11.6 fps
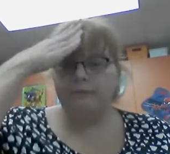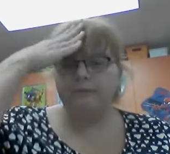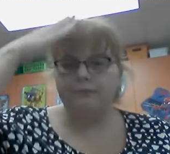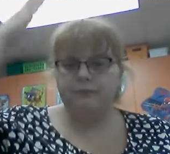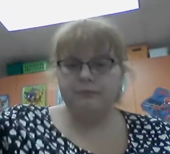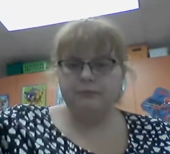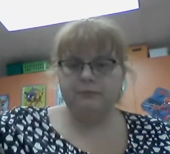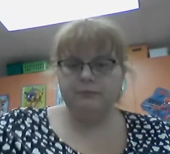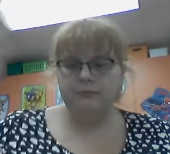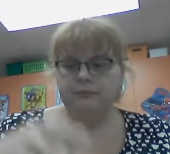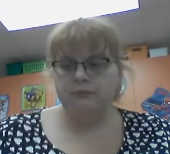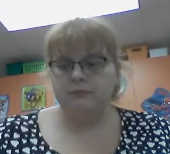
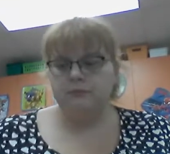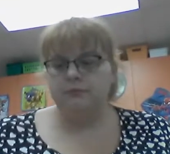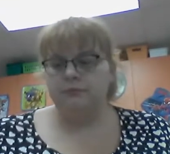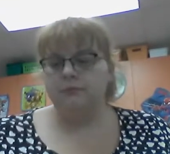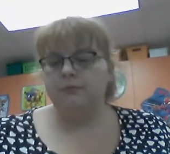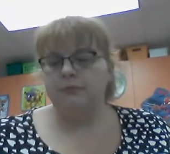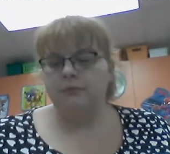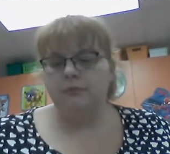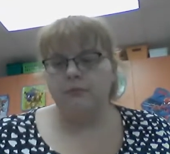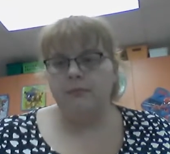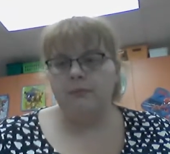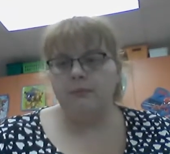
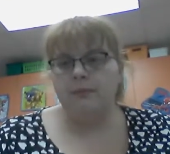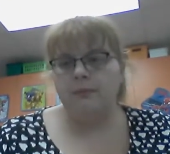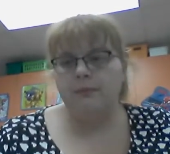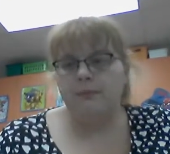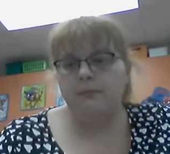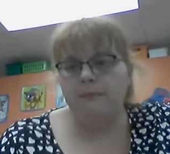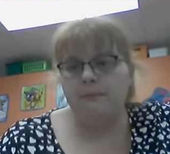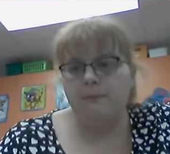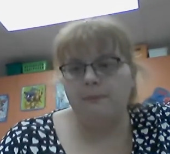(no one is talking)